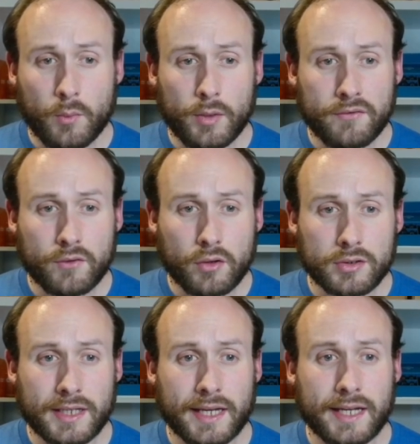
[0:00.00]
We've
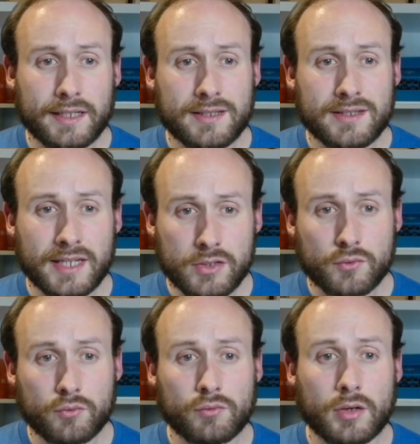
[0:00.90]
got
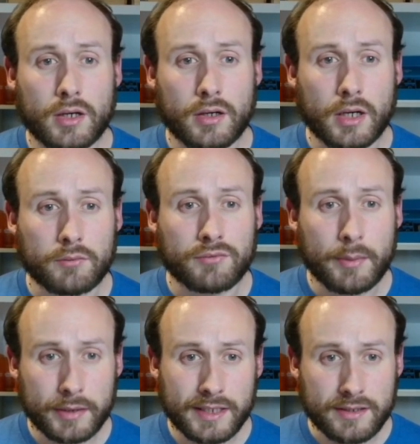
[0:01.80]
Ancestral
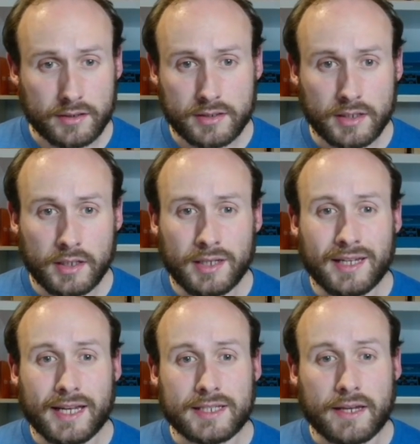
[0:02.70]
Reminiscence.
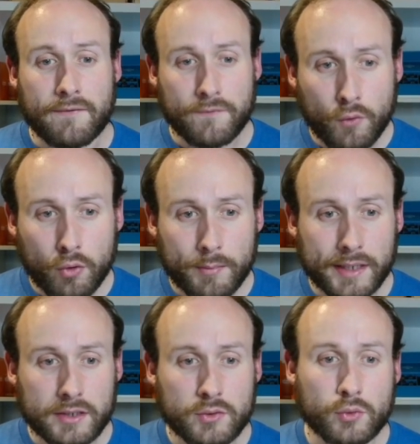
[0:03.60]
It's a
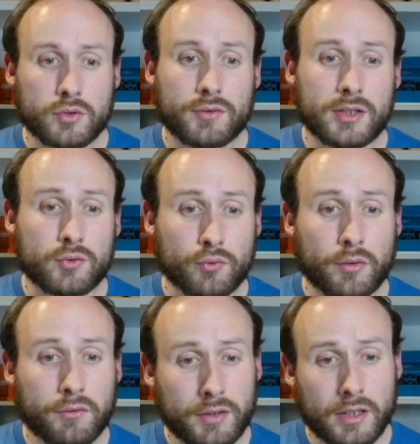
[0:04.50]
4-mana sorcery to draw
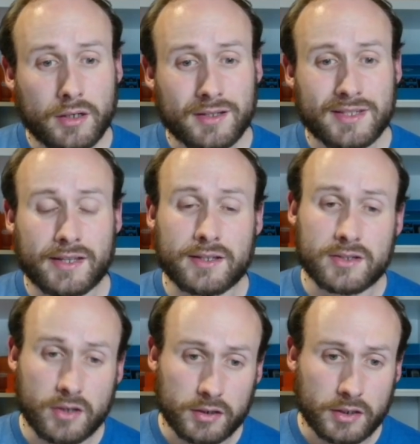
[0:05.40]
3 cards, then
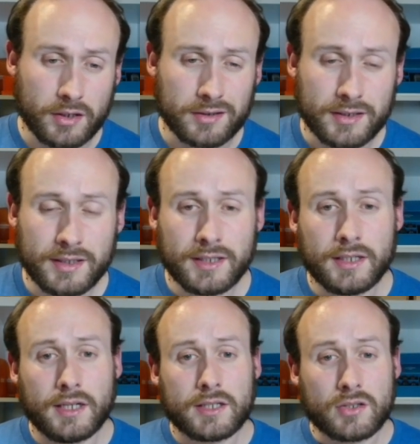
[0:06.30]
discard a card.
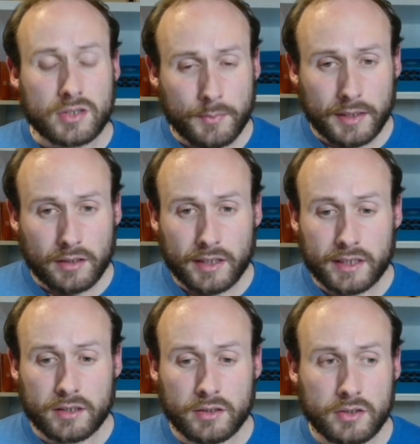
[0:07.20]
So it's a bit
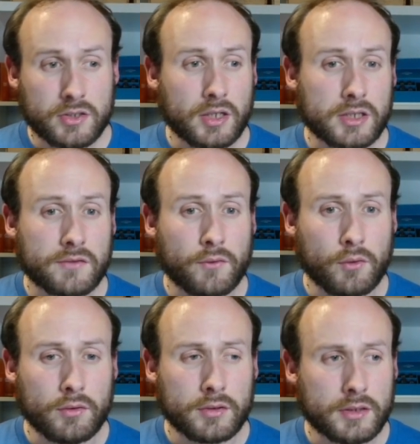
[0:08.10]
like Search
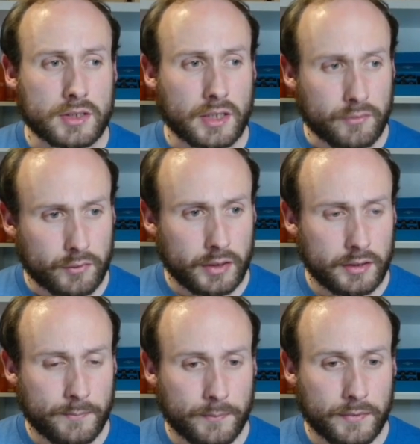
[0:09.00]
for
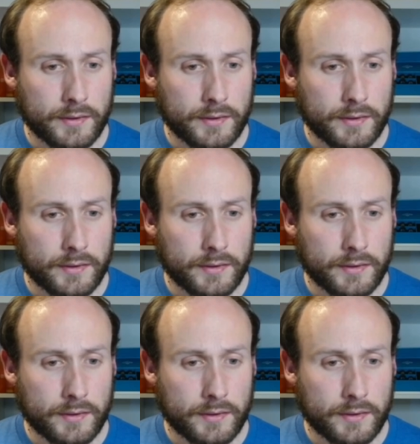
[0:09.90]
Discovery.